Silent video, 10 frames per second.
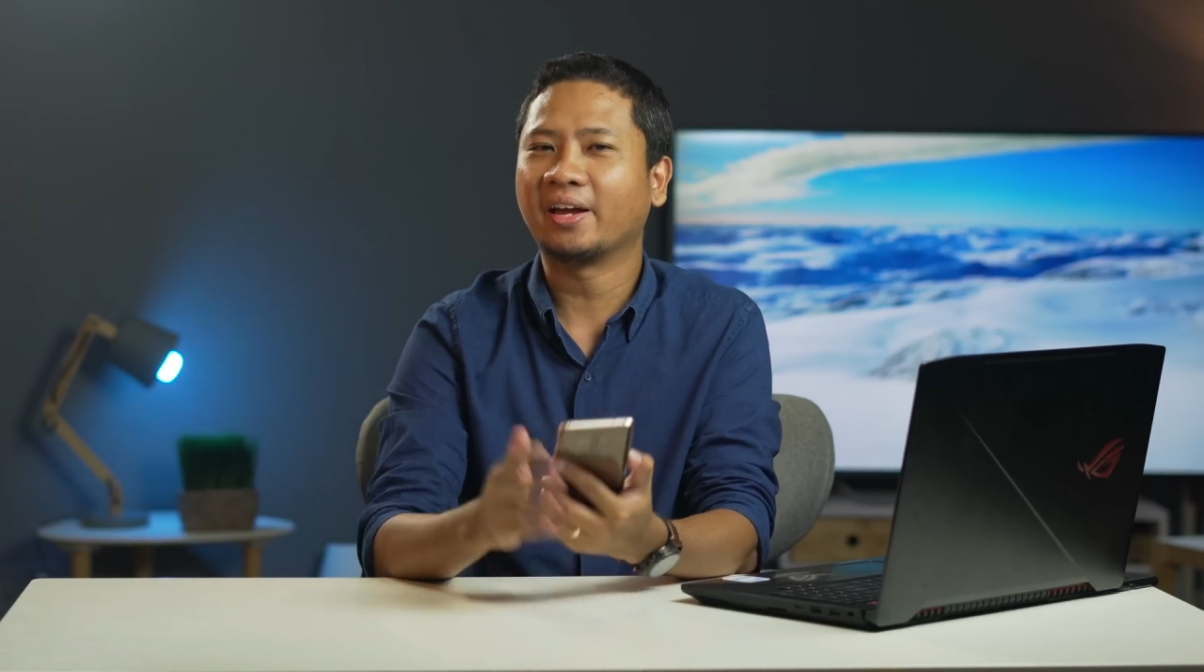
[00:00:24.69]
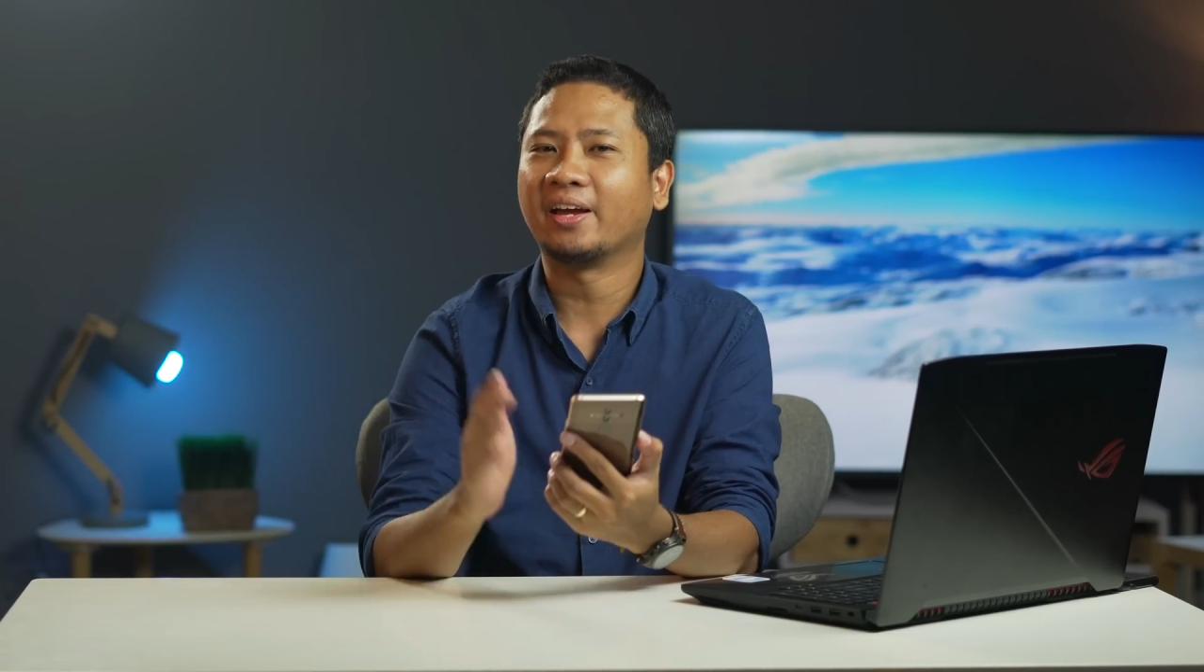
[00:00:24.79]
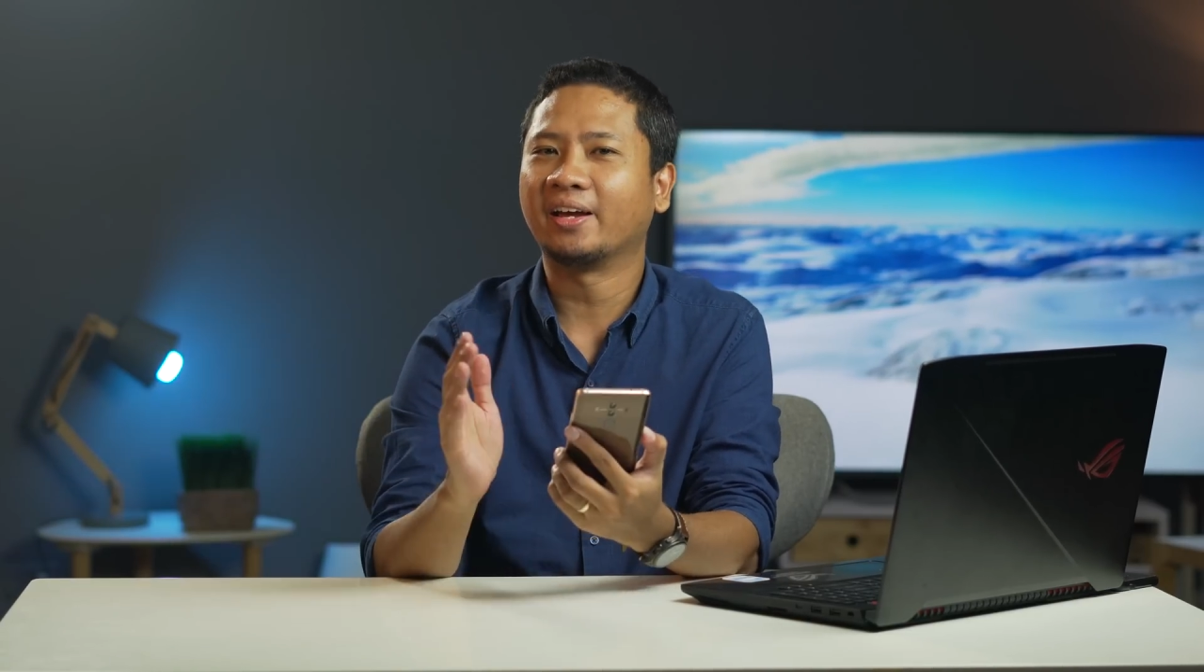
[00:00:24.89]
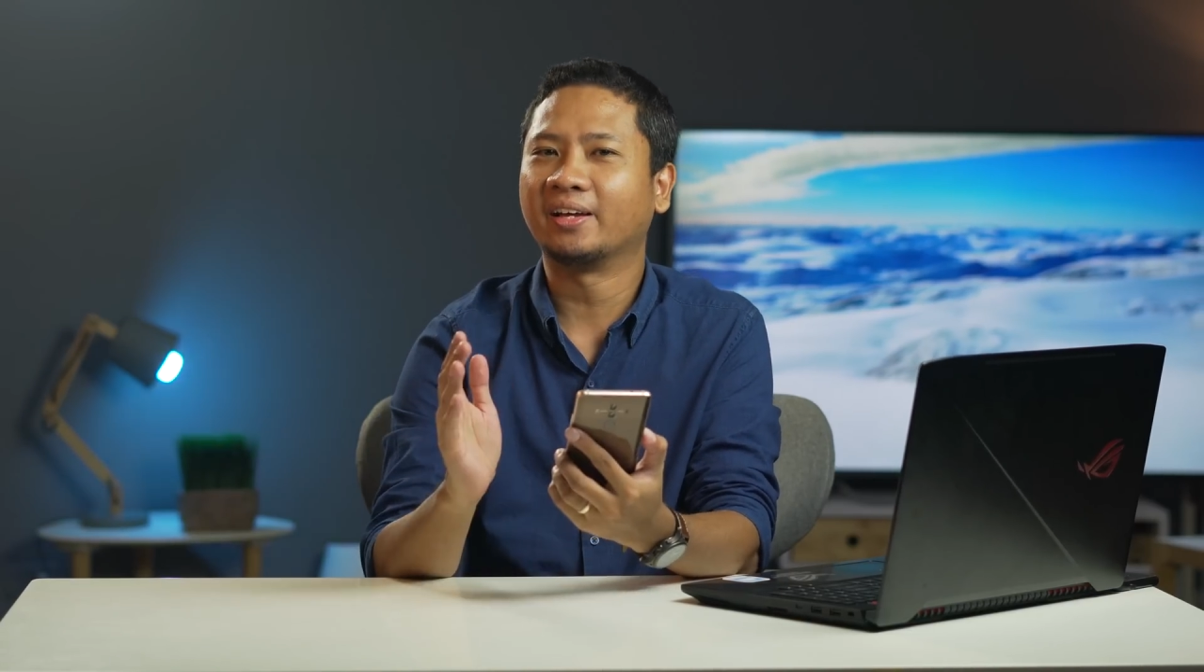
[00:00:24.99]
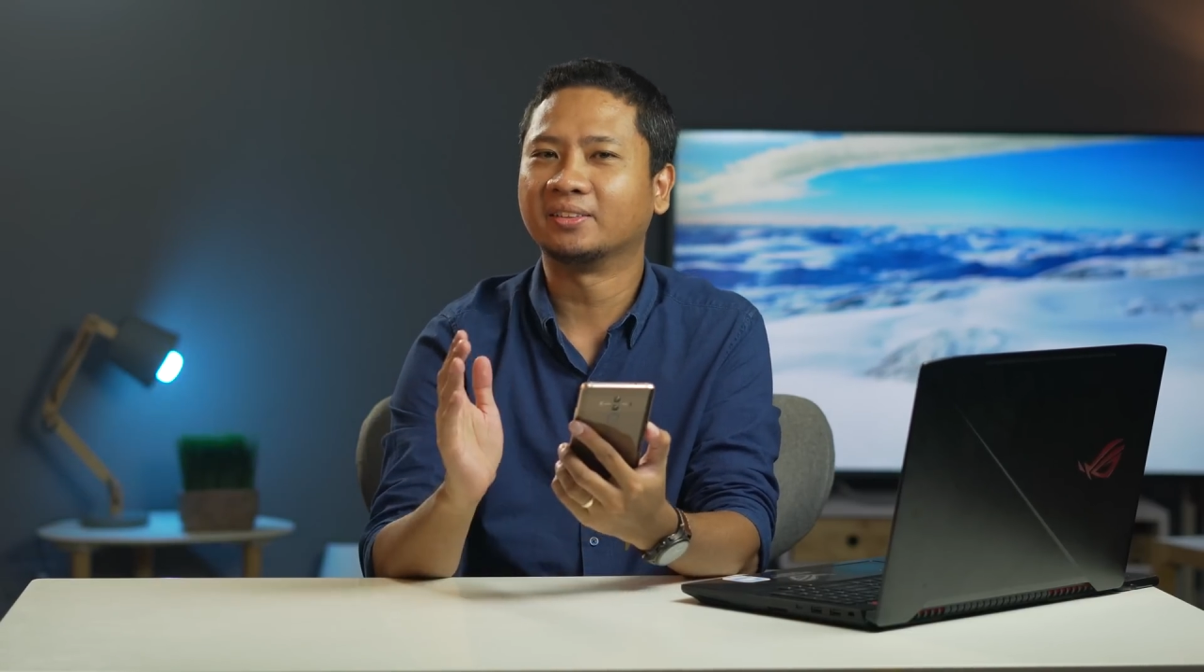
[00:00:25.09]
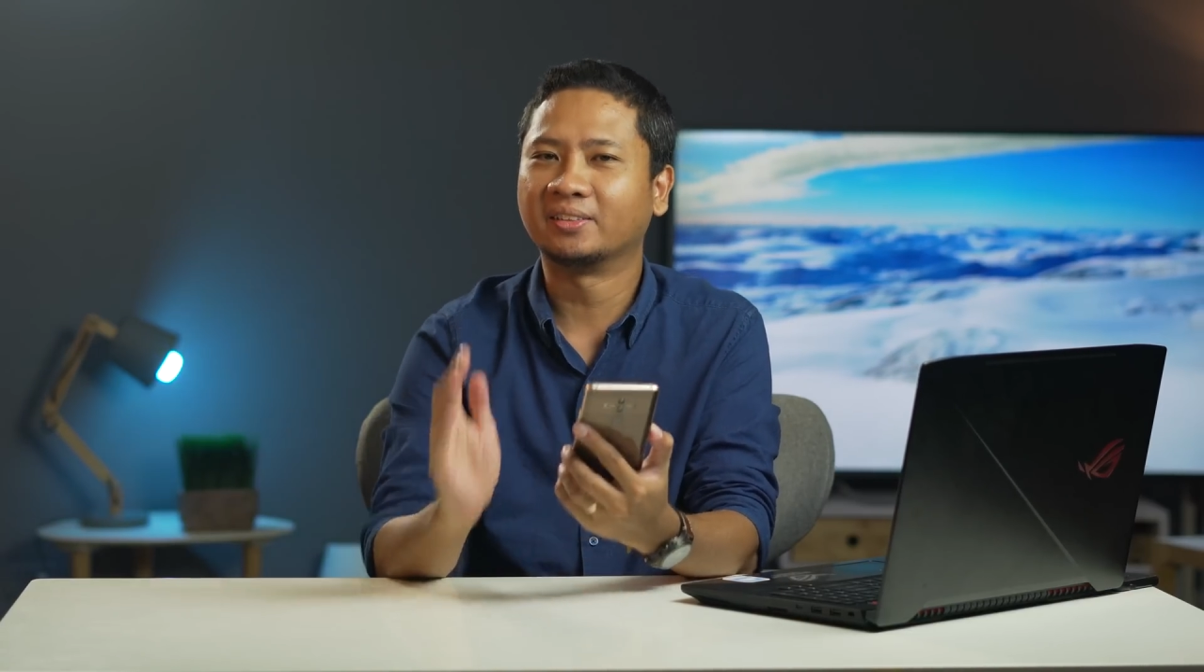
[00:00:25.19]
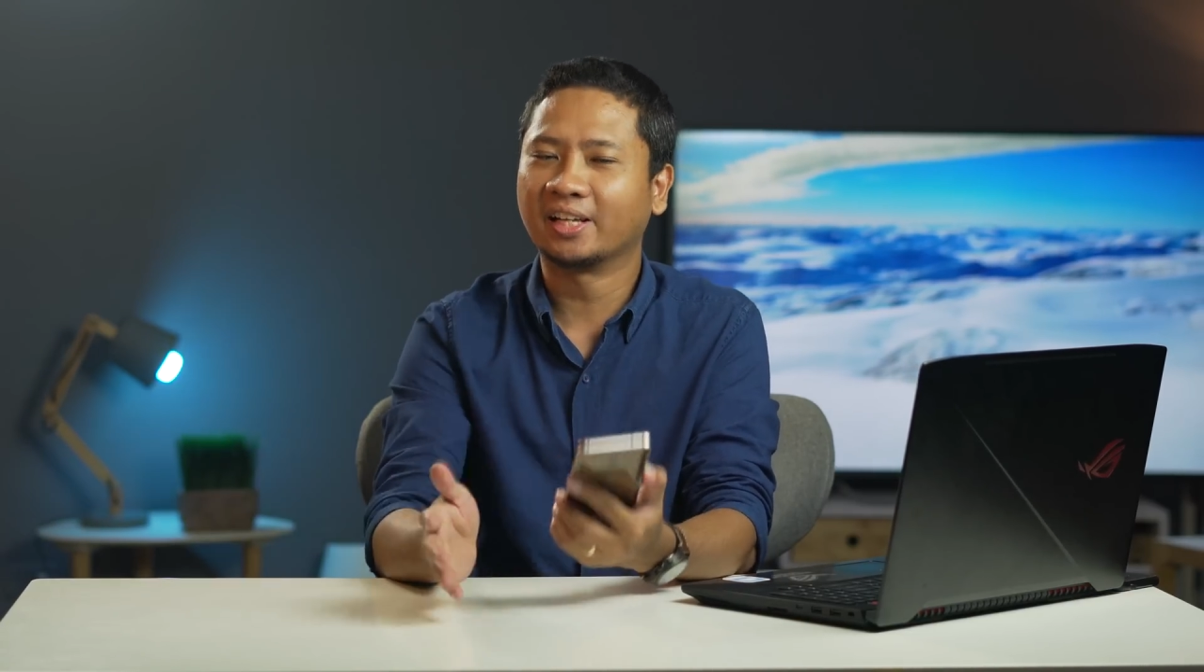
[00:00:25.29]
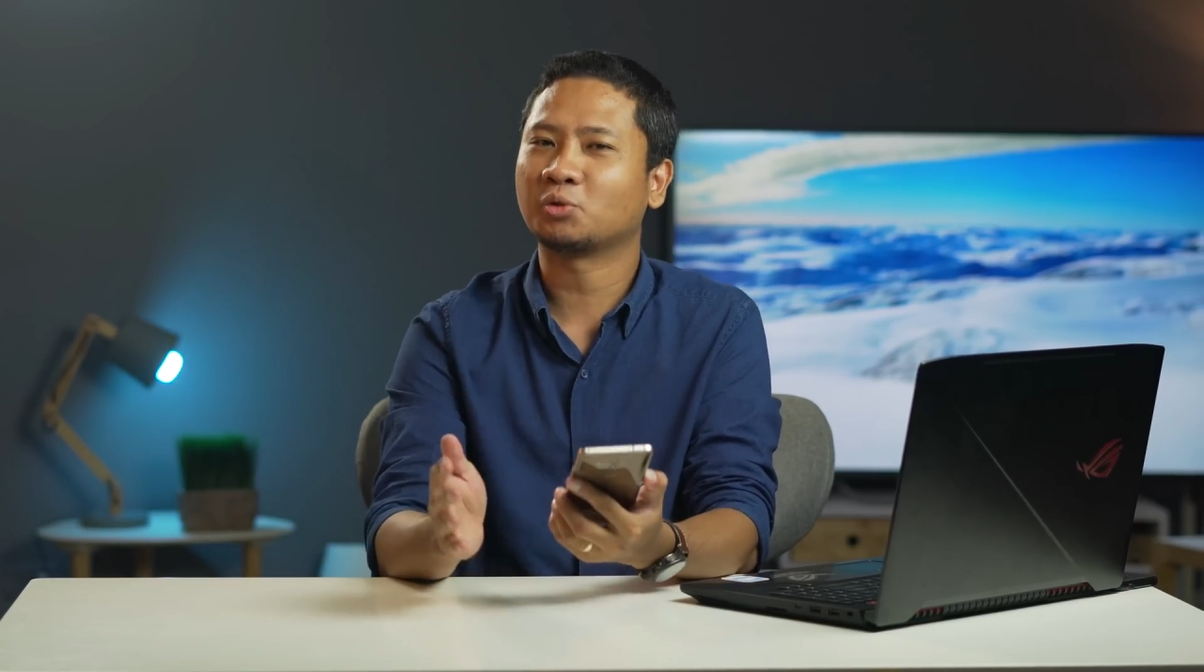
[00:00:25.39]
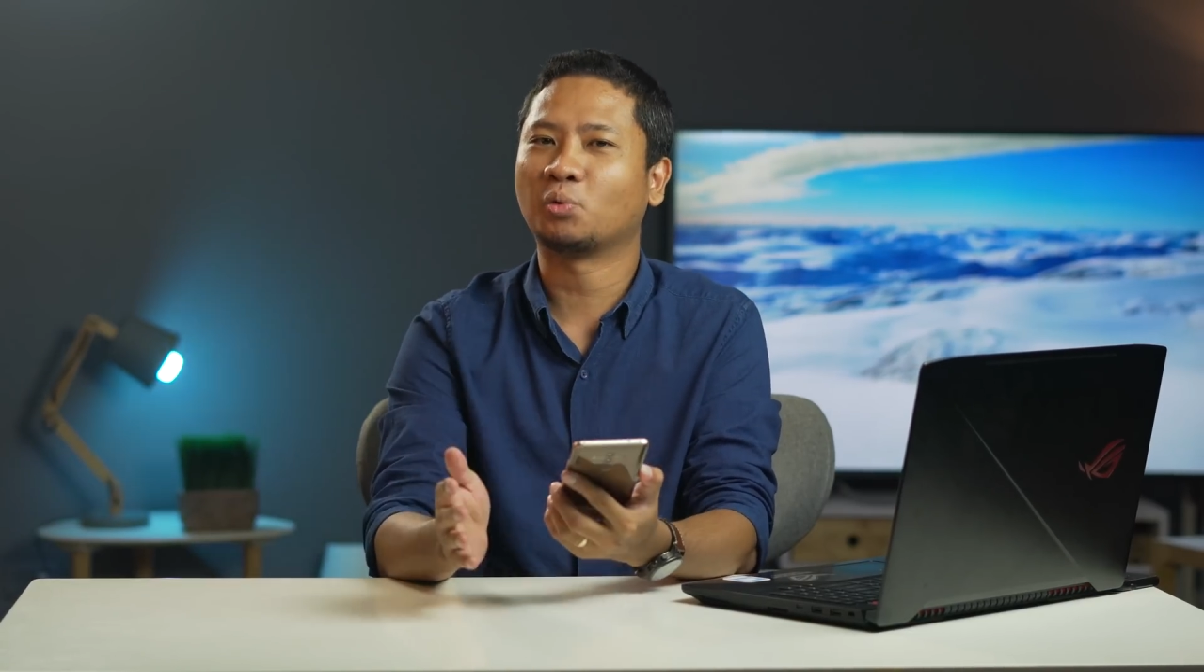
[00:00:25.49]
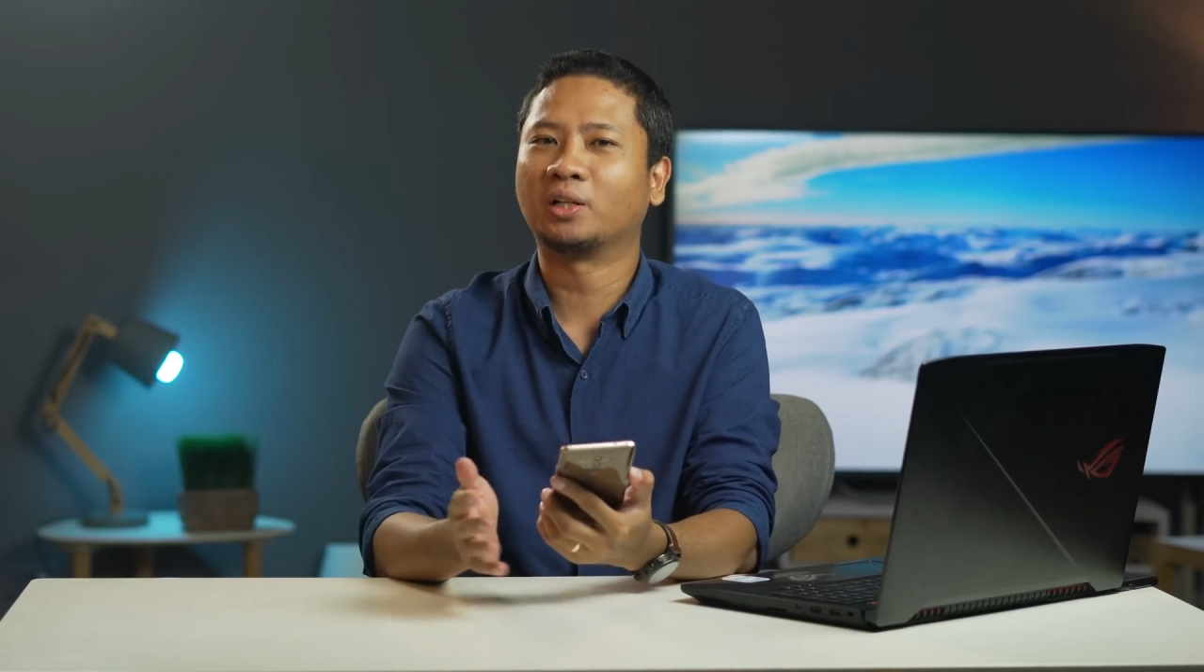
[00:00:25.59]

and that's